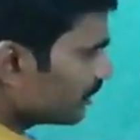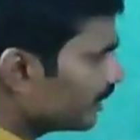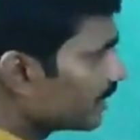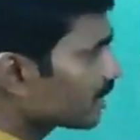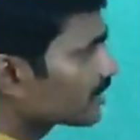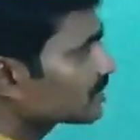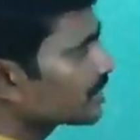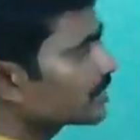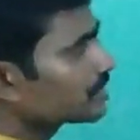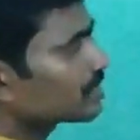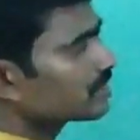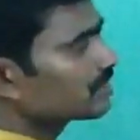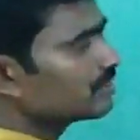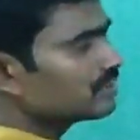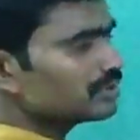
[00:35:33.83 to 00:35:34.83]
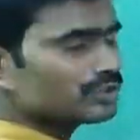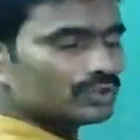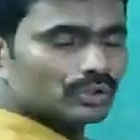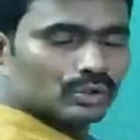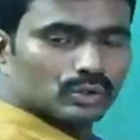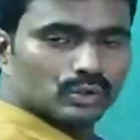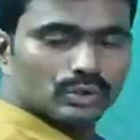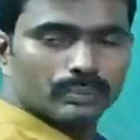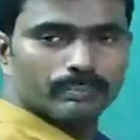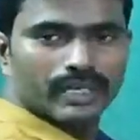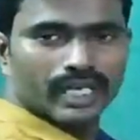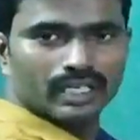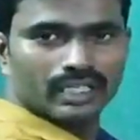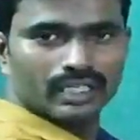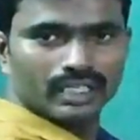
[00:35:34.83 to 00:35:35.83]
intersects two
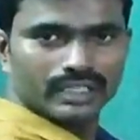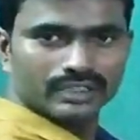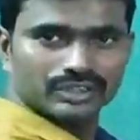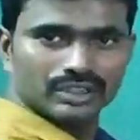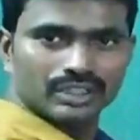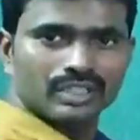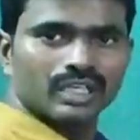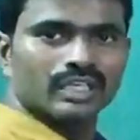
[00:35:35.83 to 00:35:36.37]
parallel lines,